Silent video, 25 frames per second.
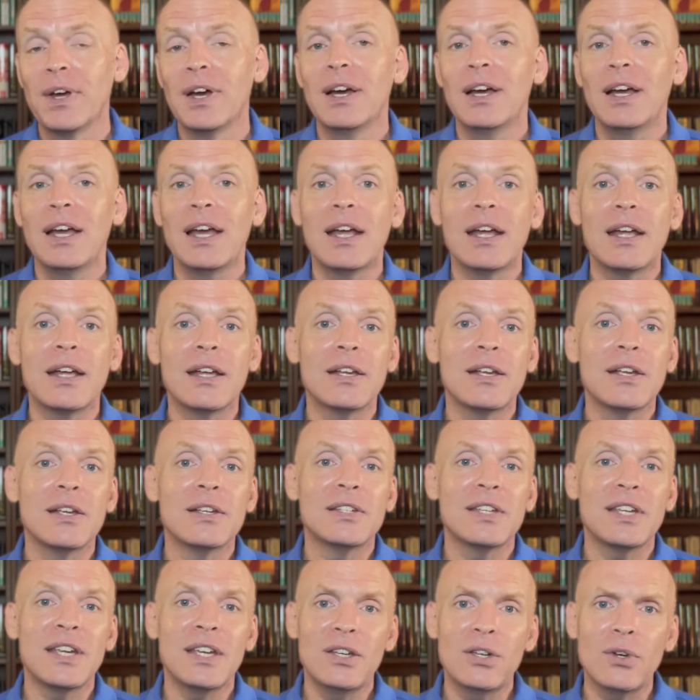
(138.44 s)

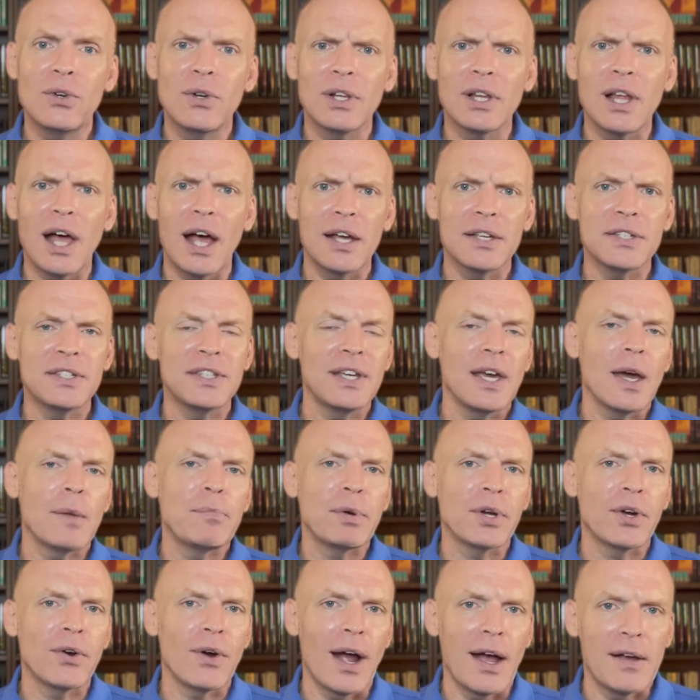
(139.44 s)
is he utilized the
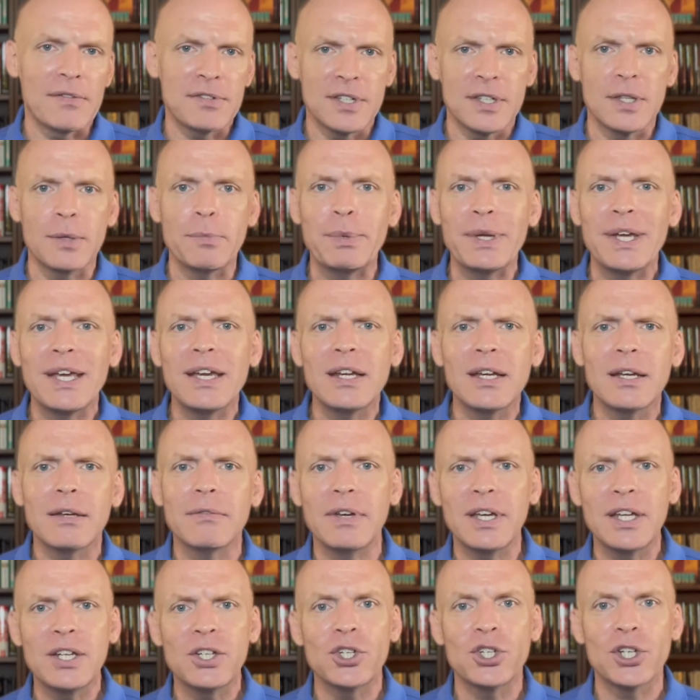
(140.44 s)
epigraphs at the beginning of
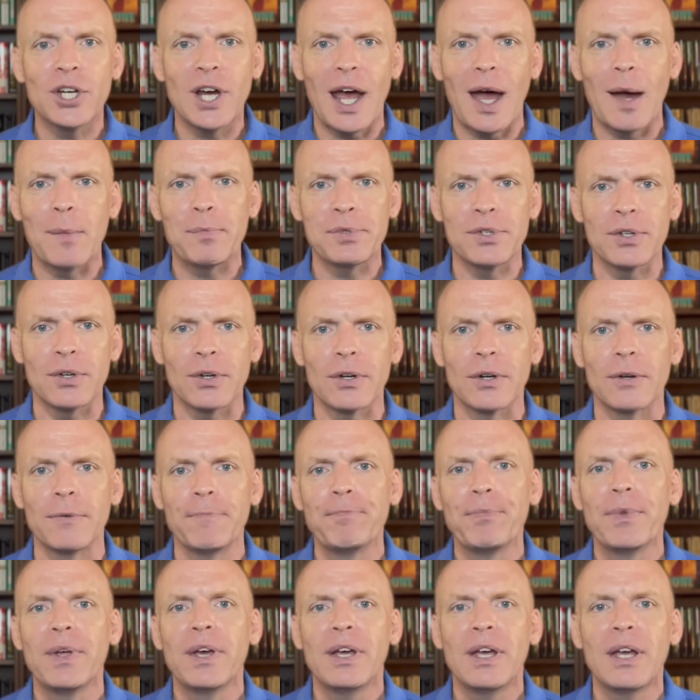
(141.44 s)
each chapter
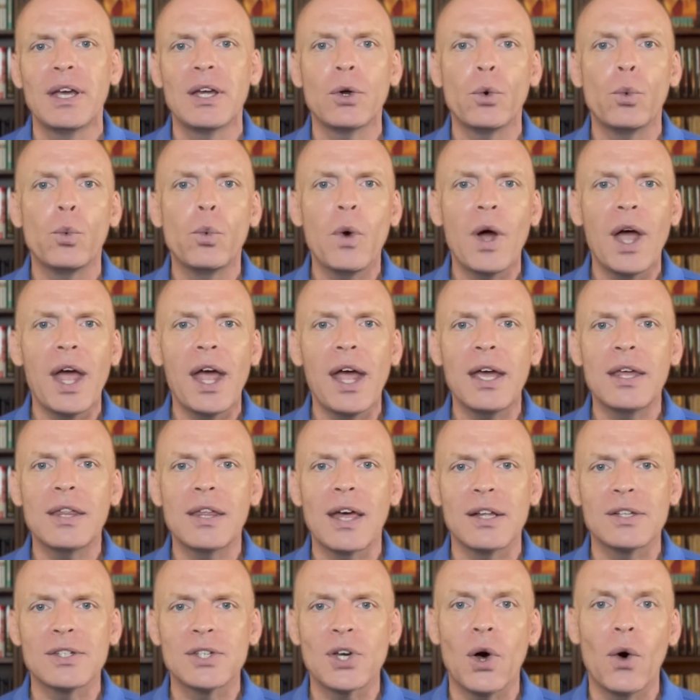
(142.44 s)
in a way
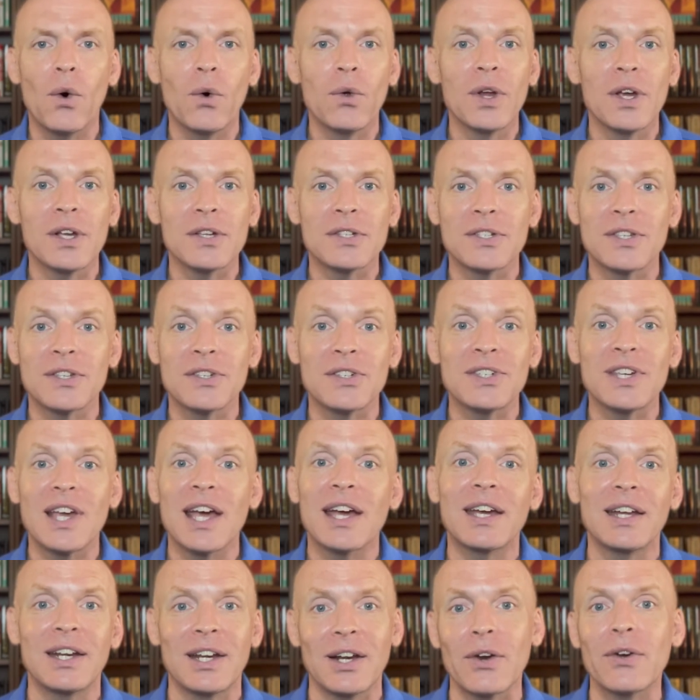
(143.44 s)
that told us the
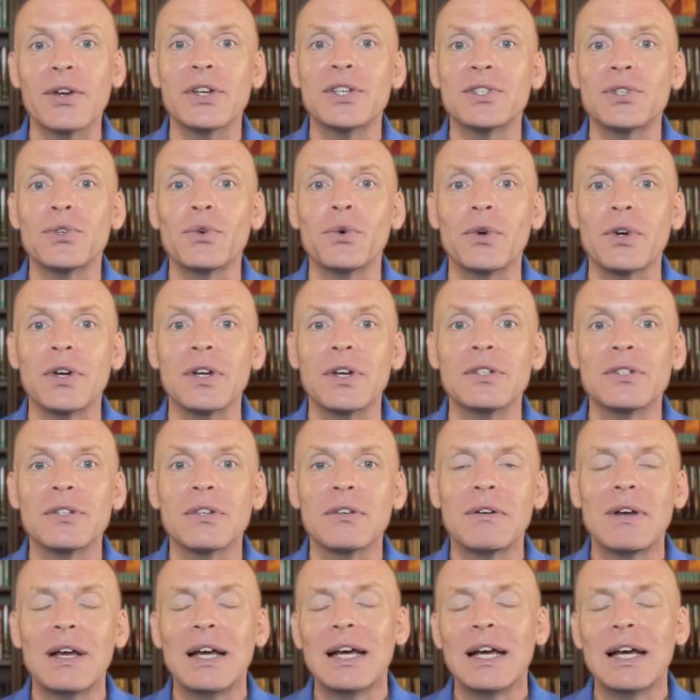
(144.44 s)
secondary stories.